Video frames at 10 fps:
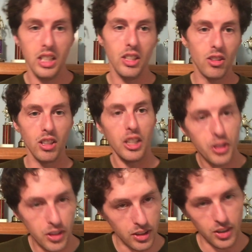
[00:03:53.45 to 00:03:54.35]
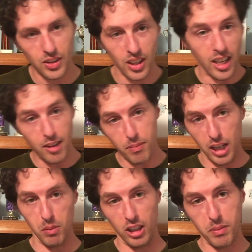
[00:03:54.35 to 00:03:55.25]
you really shouldn't cry in
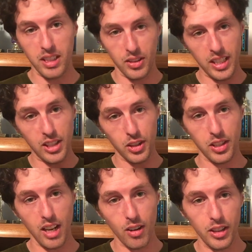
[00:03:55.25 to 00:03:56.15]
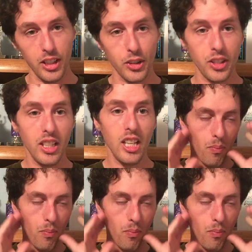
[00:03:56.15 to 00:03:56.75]
public because that's just how it is.